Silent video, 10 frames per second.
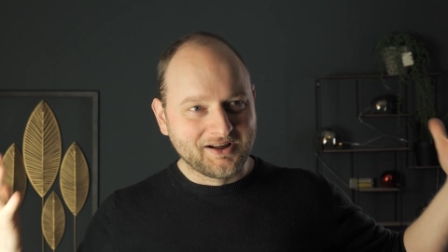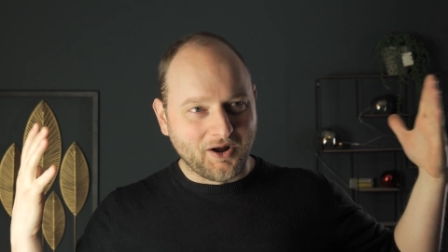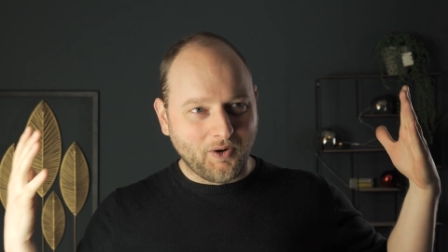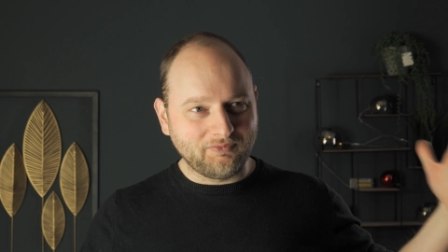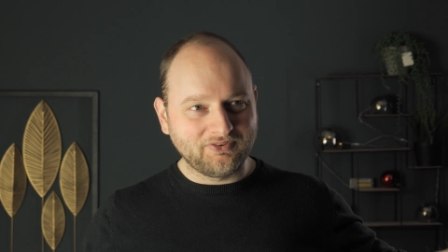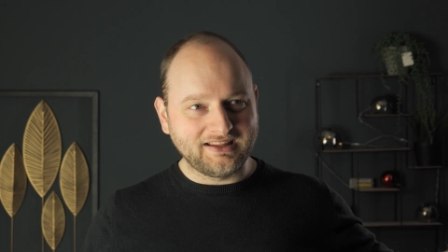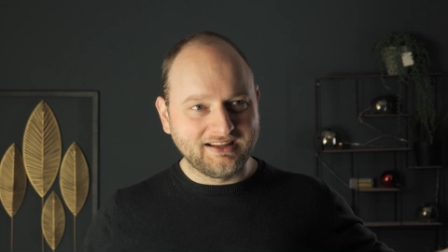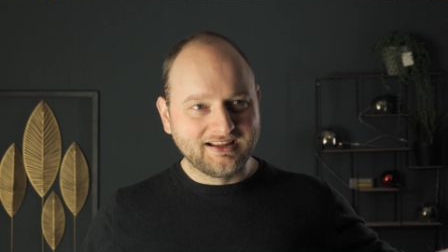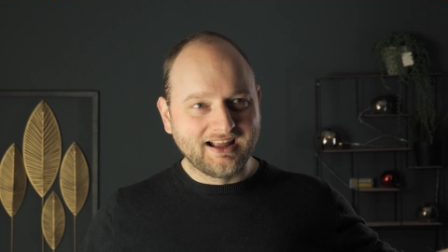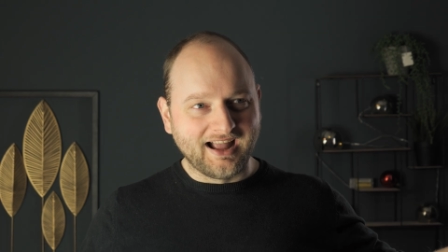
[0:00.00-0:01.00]

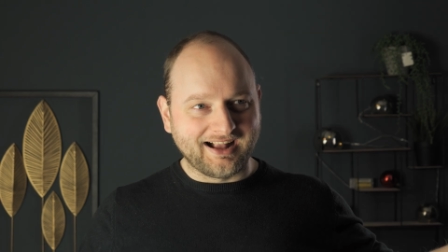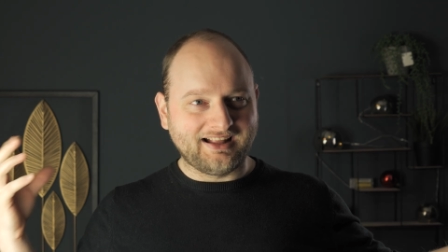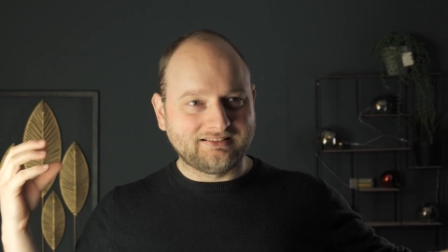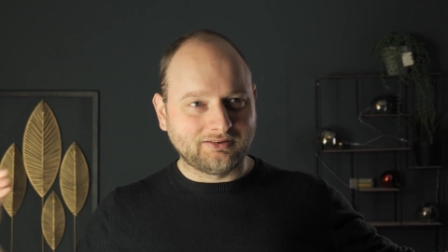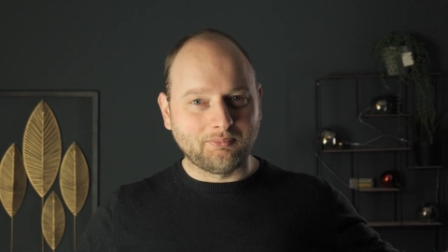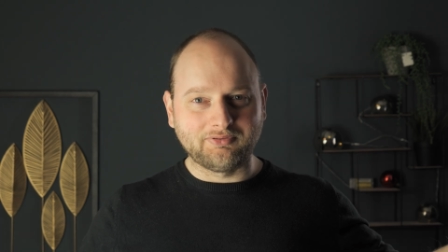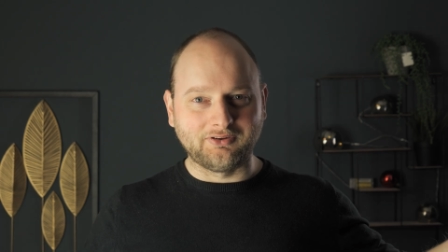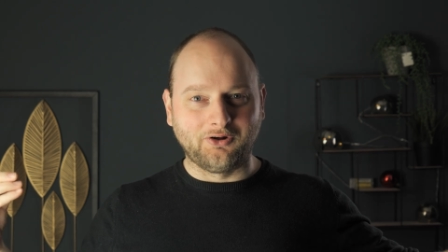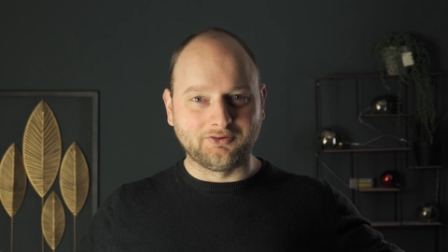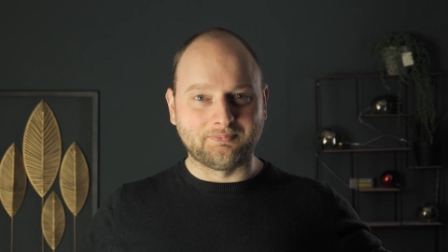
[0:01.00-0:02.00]
hopefully I get some of the
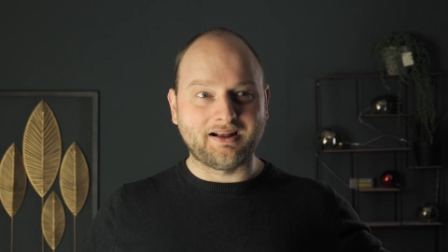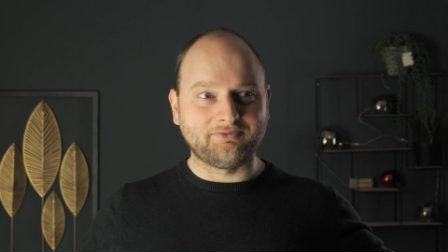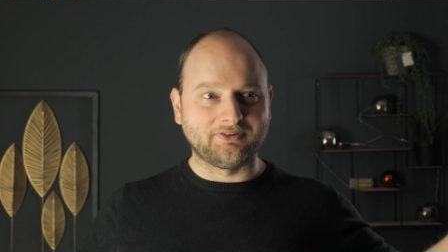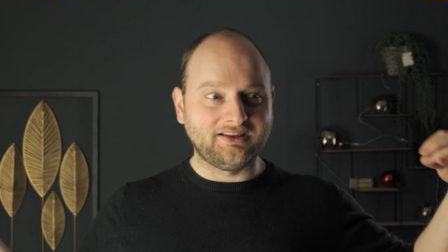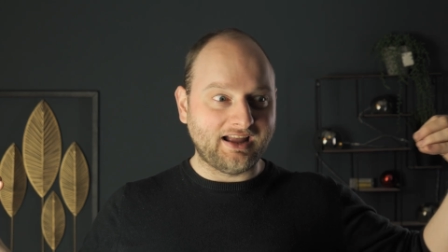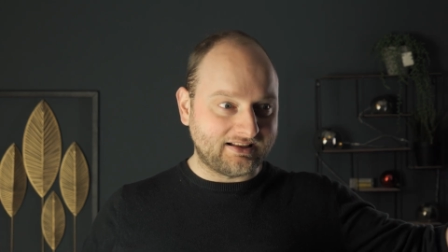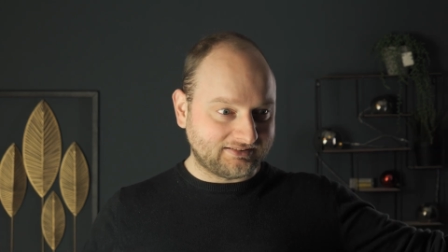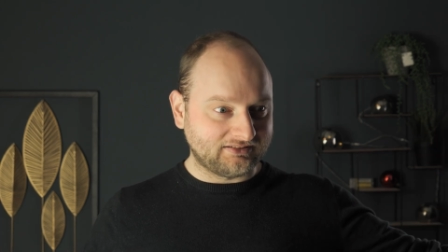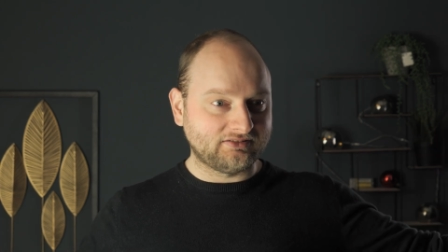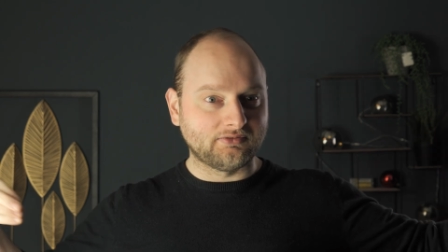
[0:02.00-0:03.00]
cost back for the
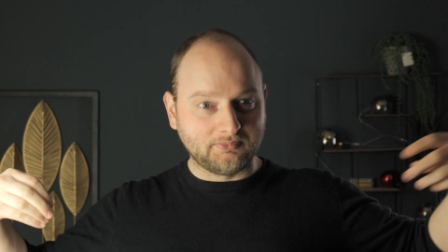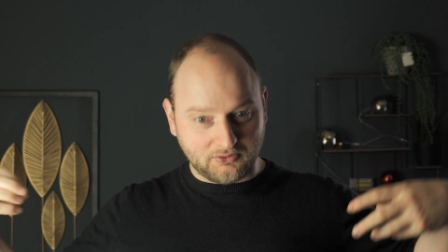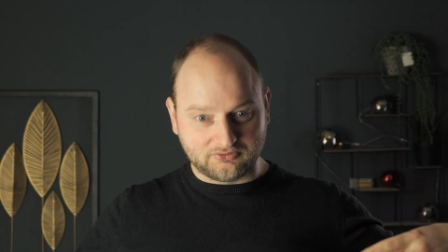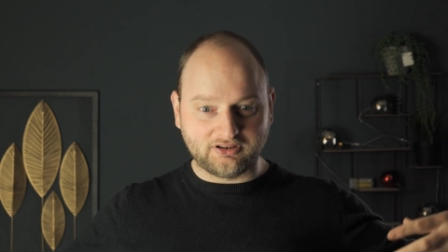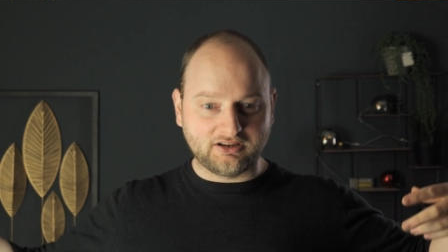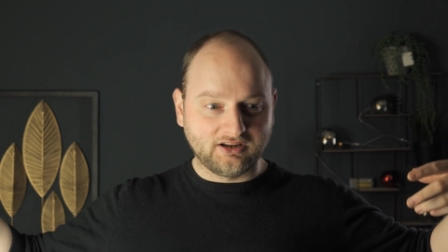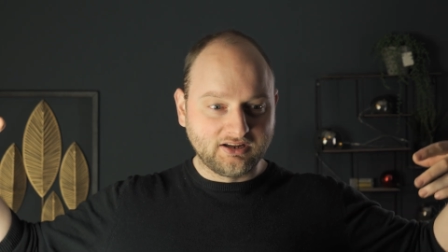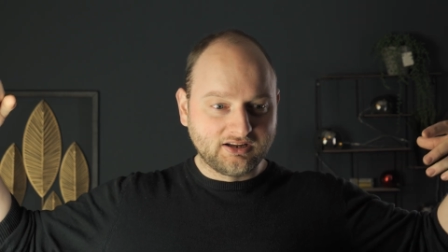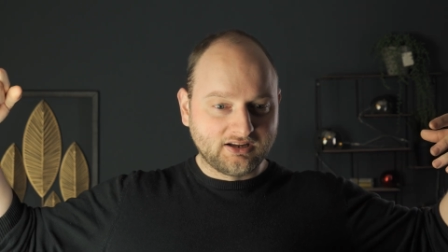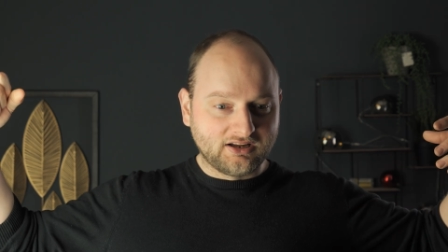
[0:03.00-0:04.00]
assets, the music,
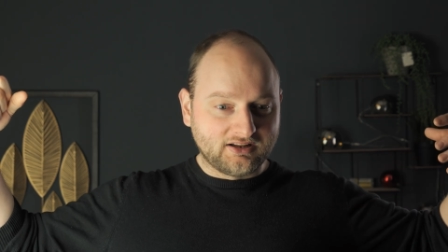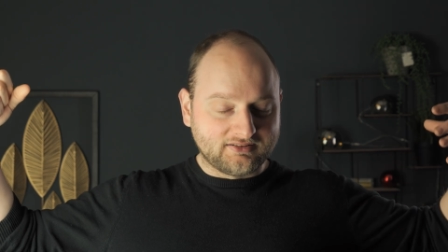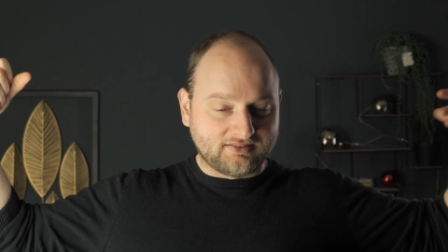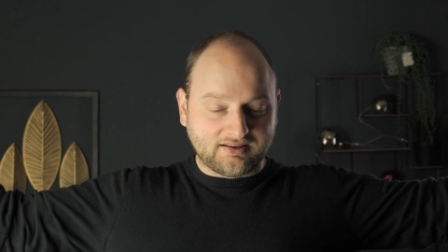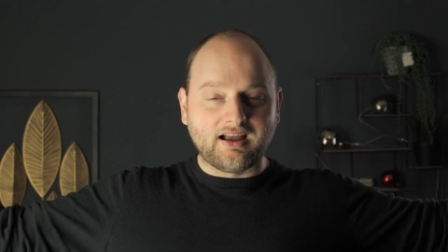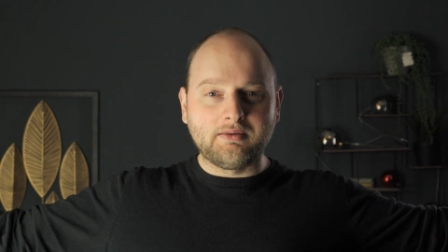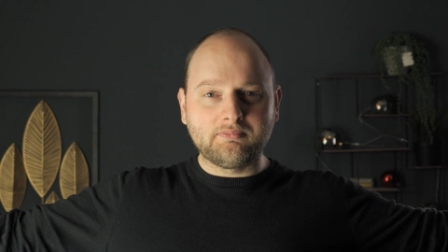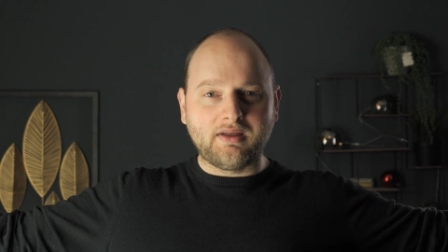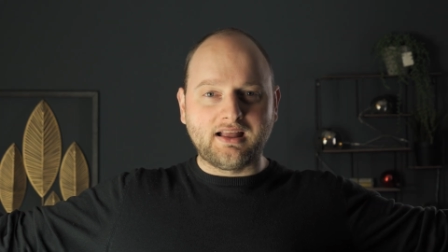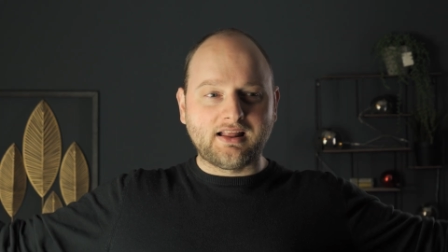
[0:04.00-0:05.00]
the
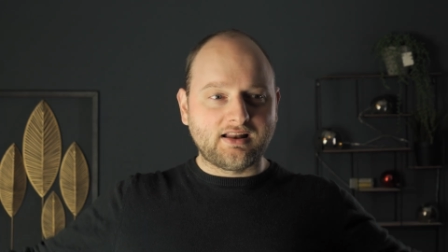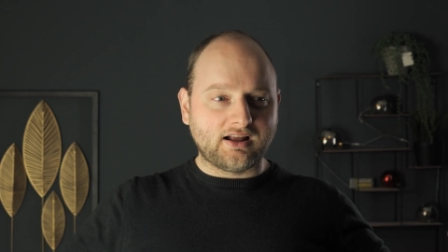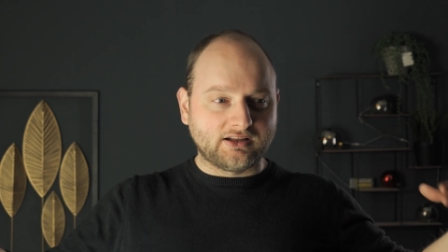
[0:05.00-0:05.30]
time, and then I